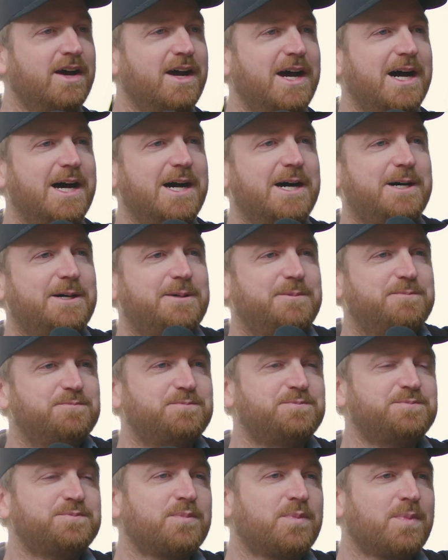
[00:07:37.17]

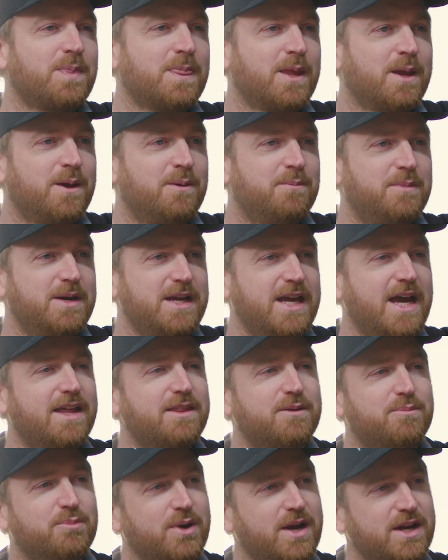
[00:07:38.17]
But yeah,
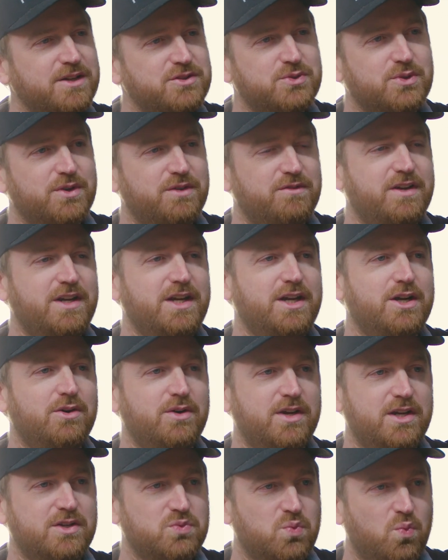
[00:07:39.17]
the brand story
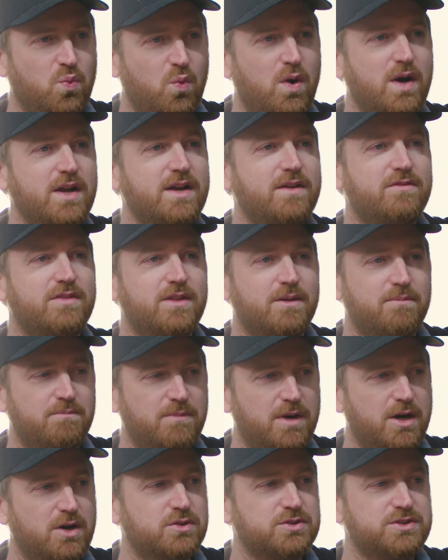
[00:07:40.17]
video is one of the
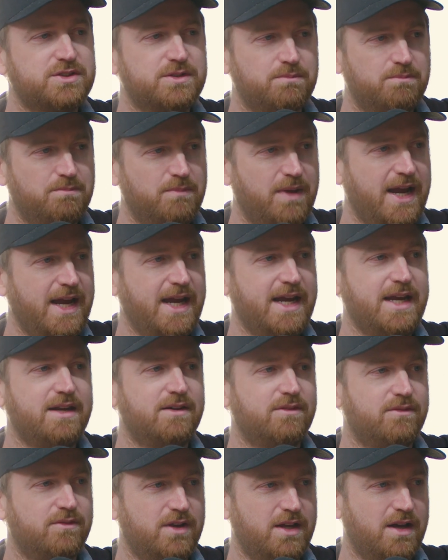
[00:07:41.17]
most
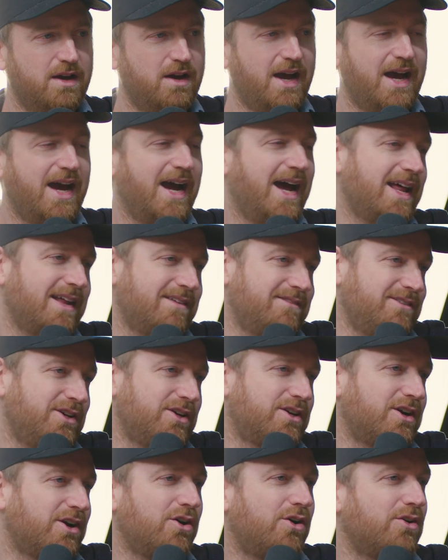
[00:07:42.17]
main,
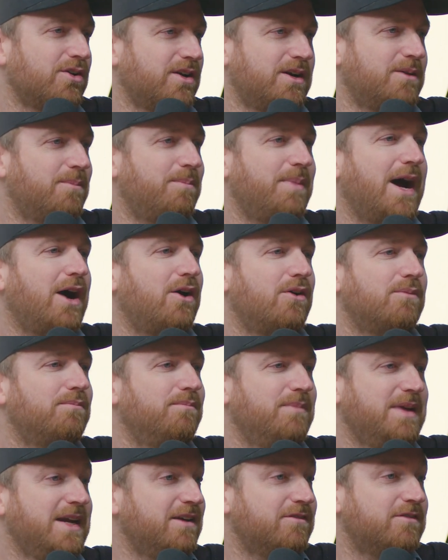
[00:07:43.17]
you could call it an about
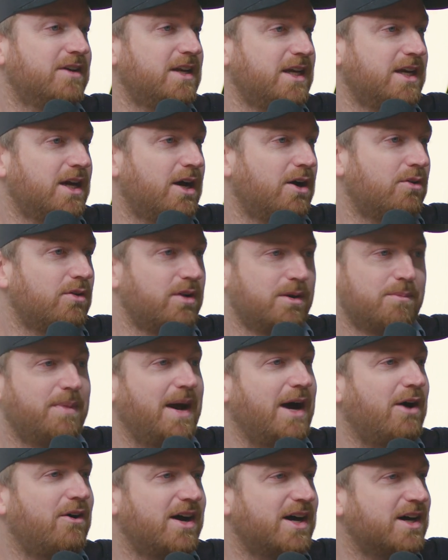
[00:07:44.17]
me video, an
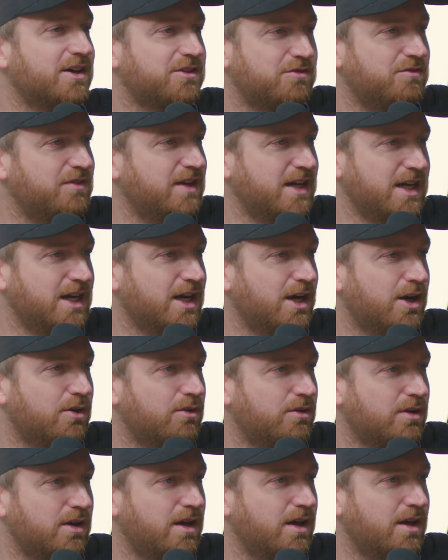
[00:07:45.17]
about us
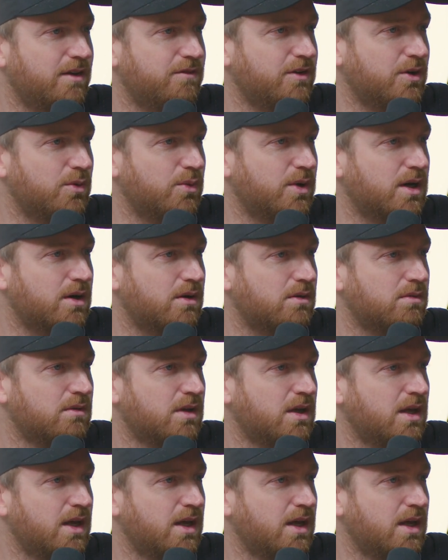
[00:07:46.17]
video, if you will,